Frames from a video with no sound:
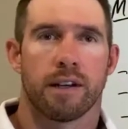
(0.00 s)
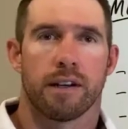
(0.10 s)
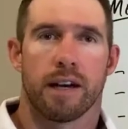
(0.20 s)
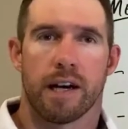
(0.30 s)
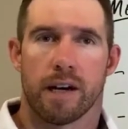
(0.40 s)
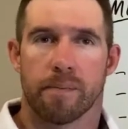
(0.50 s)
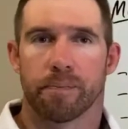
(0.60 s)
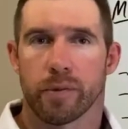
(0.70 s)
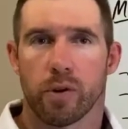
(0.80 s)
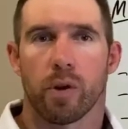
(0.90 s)

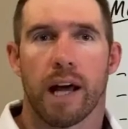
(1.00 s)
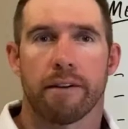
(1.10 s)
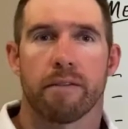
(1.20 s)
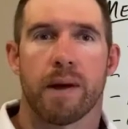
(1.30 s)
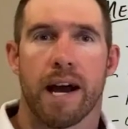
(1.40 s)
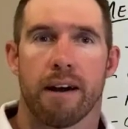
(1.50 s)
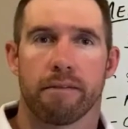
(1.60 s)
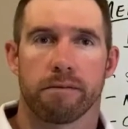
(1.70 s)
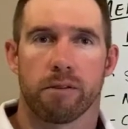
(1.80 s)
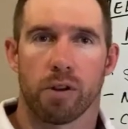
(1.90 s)
So a lot of them
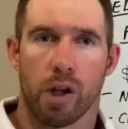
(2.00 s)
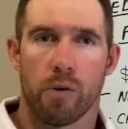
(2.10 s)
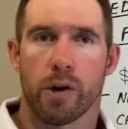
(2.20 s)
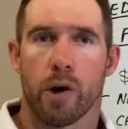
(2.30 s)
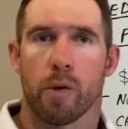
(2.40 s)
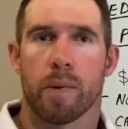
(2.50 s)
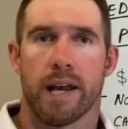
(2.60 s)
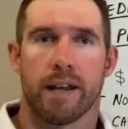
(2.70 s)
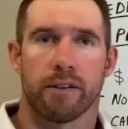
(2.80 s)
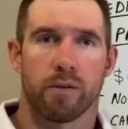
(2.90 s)
have low
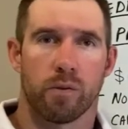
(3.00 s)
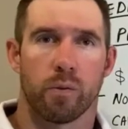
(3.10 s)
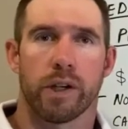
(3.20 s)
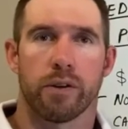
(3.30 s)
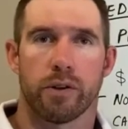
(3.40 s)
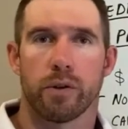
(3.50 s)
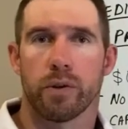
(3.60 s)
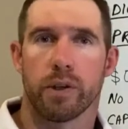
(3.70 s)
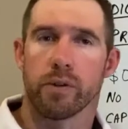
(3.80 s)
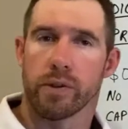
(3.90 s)
copays when you do
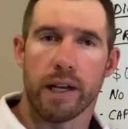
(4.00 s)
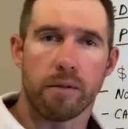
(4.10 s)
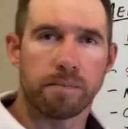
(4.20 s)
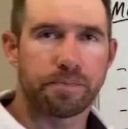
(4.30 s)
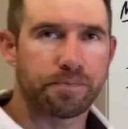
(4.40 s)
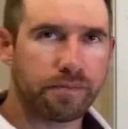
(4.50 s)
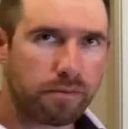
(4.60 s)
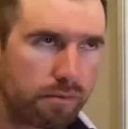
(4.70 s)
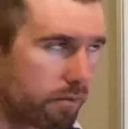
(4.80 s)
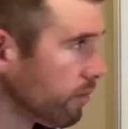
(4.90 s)
use it.
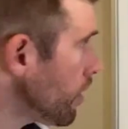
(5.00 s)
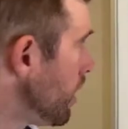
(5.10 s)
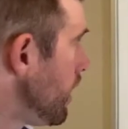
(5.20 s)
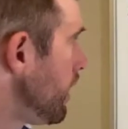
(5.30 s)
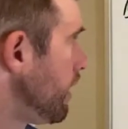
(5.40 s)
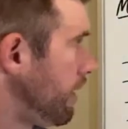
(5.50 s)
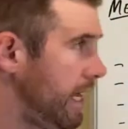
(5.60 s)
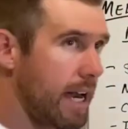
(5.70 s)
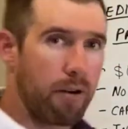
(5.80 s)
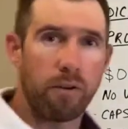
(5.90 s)

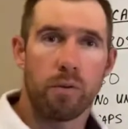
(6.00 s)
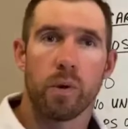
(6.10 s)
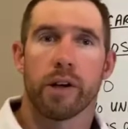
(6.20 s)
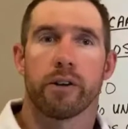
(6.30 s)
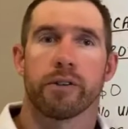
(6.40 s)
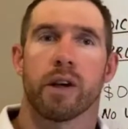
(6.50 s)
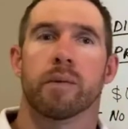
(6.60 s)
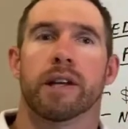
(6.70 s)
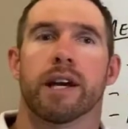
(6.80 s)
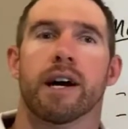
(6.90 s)
Now, what are some
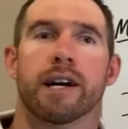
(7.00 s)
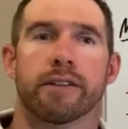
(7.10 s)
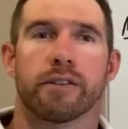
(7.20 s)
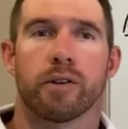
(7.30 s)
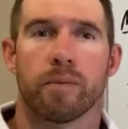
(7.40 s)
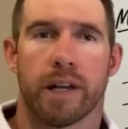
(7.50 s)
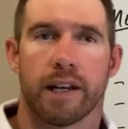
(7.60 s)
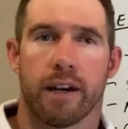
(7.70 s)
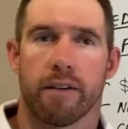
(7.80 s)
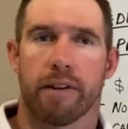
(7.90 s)
of the cons to a
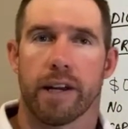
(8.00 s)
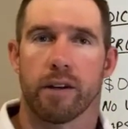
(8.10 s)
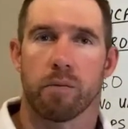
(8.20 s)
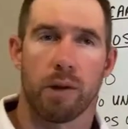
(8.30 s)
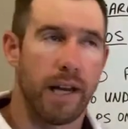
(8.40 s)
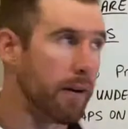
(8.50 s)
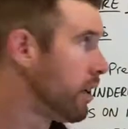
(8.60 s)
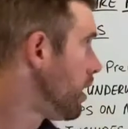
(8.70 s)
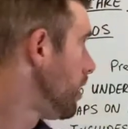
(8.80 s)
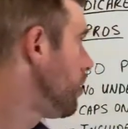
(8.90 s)
Medicare Advantage plan?
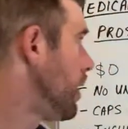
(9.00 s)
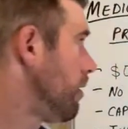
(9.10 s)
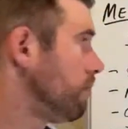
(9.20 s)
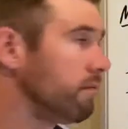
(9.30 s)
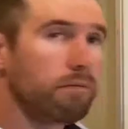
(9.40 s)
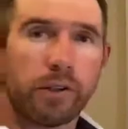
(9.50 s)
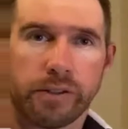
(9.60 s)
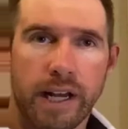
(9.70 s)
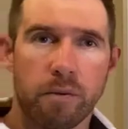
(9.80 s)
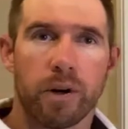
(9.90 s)
Well, there's
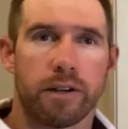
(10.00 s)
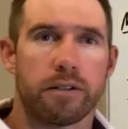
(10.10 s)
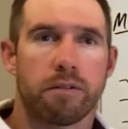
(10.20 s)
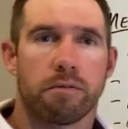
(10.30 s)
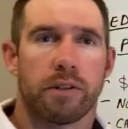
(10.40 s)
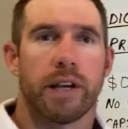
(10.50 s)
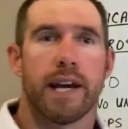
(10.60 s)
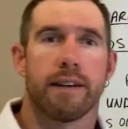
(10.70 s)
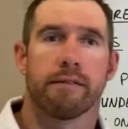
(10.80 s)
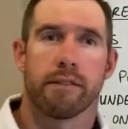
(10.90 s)
networks,
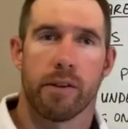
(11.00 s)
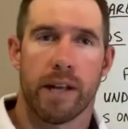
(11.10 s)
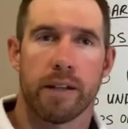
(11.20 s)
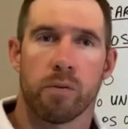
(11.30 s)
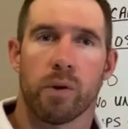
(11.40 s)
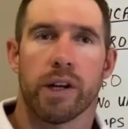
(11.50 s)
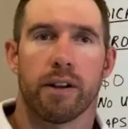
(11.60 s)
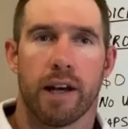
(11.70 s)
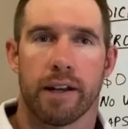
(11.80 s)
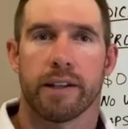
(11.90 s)
okay? So that's one a
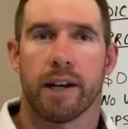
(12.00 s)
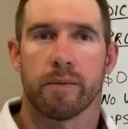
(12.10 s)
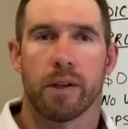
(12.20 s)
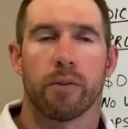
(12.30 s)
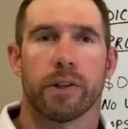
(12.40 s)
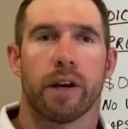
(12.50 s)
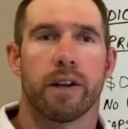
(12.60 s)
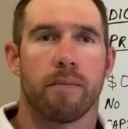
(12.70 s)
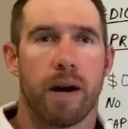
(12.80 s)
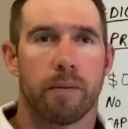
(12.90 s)
lot of times they don't tell
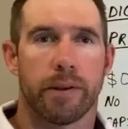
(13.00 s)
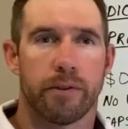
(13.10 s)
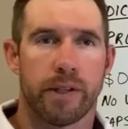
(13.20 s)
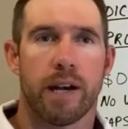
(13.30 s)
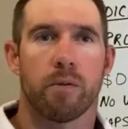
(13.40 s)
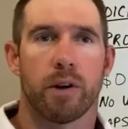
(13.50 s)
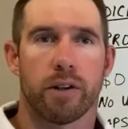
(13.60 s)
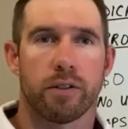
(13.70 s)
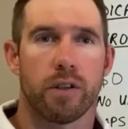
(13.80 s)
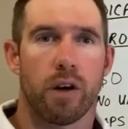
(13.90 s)
you about, but there's
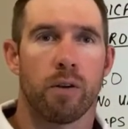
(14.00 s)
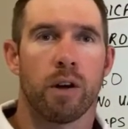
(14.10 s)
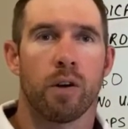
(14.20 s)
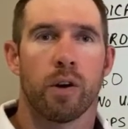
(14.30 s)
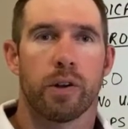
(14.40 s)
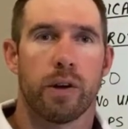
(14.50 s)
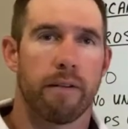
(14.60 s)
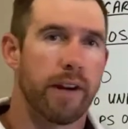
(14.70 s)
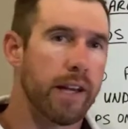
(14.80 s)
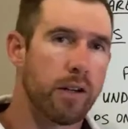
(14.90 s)
networks. So you
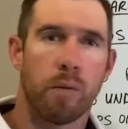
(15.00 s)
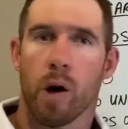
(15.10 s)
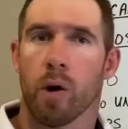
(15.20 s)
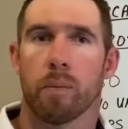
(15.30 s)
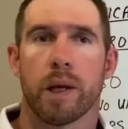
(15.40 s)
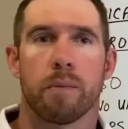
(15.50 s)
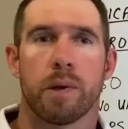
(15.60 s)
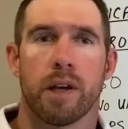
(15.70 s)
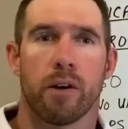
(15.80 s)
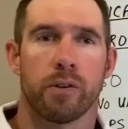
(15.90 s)
have an HMO or
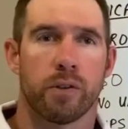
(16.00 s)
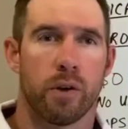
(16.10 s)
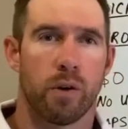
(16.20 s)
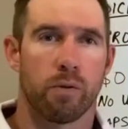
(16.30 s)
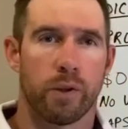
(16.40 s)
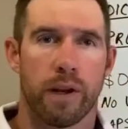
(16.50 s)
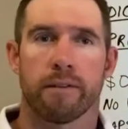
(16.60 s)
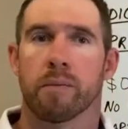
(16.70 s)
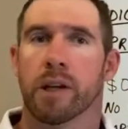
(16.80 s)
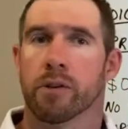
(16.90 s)
PPO, so you have
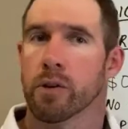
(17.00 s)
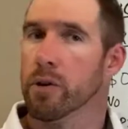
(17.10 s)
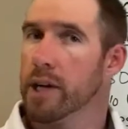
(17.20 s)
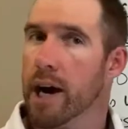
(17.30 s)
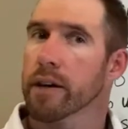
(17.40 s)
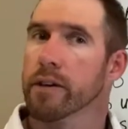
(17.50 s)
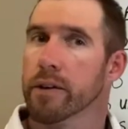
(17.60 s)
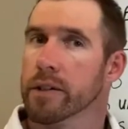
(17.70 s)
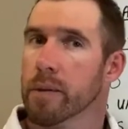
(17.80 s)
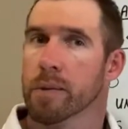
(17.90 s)
to make sure your doctor
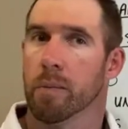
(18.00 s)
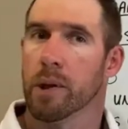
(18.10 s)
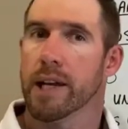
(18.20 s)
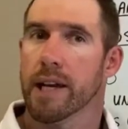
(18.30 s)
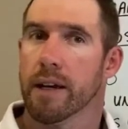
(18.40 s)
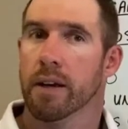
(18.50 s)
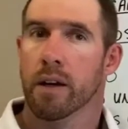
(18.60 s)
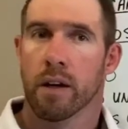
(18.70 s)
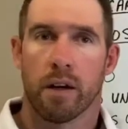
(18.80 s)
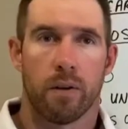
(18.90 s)
accepts the plan
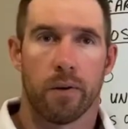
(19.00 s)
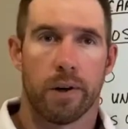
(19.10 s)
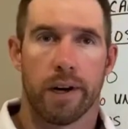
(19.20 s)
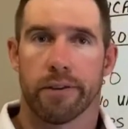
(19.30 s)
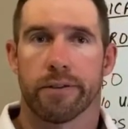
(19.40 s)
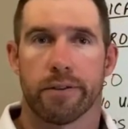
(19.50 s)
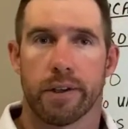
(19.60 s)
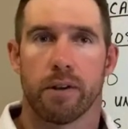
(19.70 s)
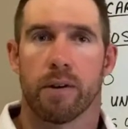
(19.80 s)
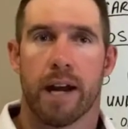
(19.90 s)
or else
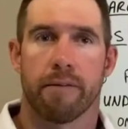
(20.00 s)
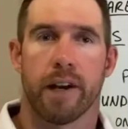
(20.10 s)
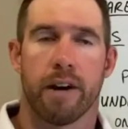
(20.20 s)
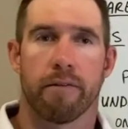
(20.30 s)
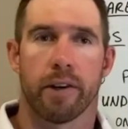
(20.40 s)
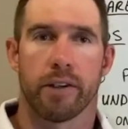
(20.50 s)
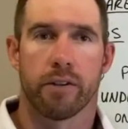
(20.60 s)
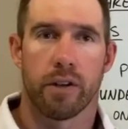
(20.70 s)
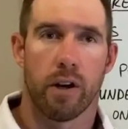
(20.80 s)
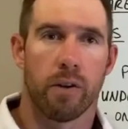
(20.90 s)
you don't have
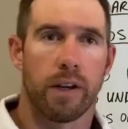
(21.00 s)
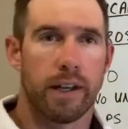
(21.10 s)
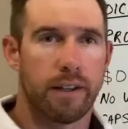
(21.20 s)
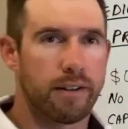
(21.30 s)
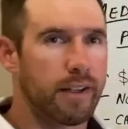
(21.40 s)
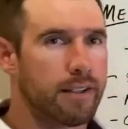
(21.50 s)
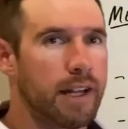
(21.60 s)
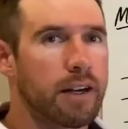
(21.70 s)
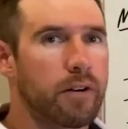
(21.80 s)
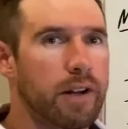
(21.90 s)
coverage. So it's
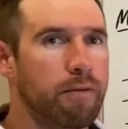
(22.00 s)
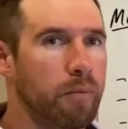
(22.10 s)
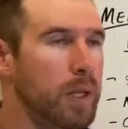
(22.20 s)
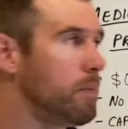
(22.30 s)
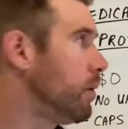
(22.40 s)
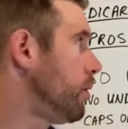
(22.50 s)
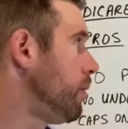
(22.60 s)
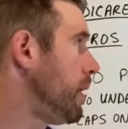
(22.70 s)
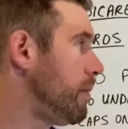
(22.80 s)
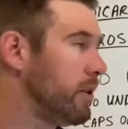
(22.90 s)
not great for people who
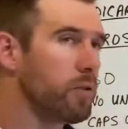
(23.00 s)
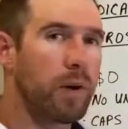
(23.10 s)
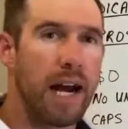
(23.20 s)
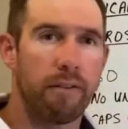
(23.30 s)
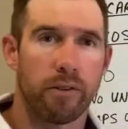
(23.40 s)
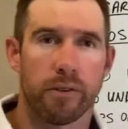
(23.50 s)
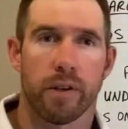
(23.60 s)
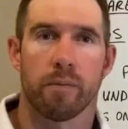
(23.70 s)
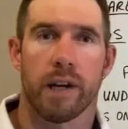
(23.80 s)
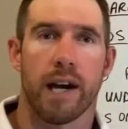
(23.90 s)
maybe travel
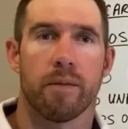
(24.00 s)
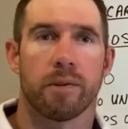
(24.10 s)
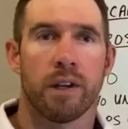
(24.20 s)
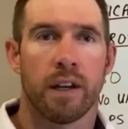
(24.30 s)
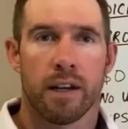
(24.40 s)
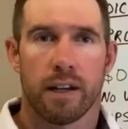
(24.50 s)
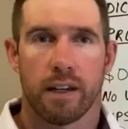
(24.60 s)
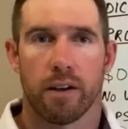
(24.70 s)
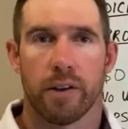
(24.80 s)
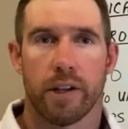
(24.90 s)
sometimes.
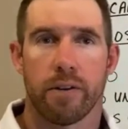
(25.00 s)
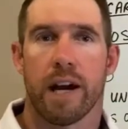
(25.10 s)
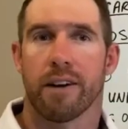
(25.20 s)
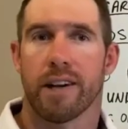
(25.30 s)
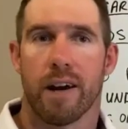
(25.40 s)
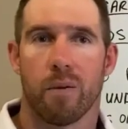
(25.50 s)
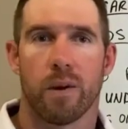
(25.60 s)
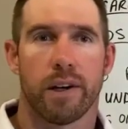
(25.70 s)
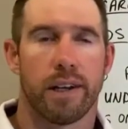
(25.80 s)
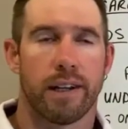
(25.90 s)
Then you're out of
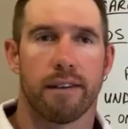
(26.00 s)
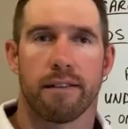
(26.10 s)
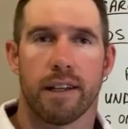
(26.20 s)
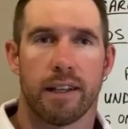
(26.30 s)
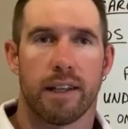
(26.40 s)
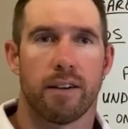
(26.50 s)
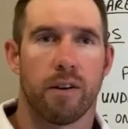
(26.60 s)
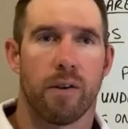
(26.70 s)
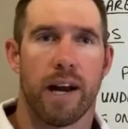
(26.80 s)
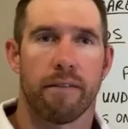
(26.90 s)
network and then you
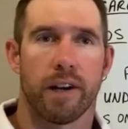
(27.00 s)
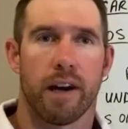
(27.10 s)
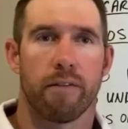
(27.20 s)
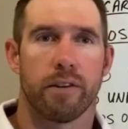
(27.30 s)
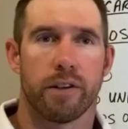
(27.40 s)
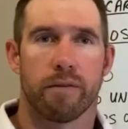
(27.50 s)
don't have coverage